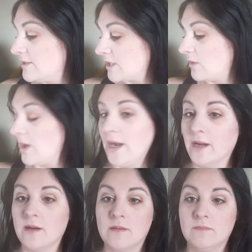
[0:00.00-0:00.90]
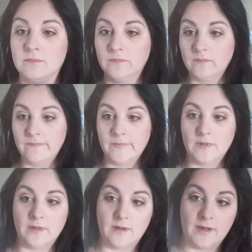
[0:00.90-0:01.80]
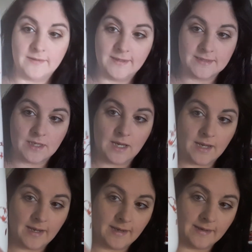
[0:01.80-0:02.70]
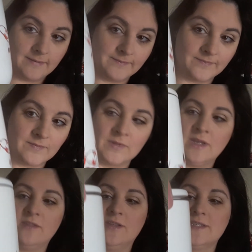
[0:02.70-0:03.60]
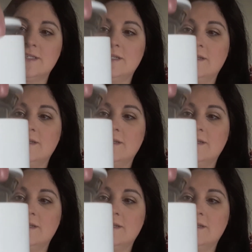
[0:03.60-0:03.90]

So I got this guy. There's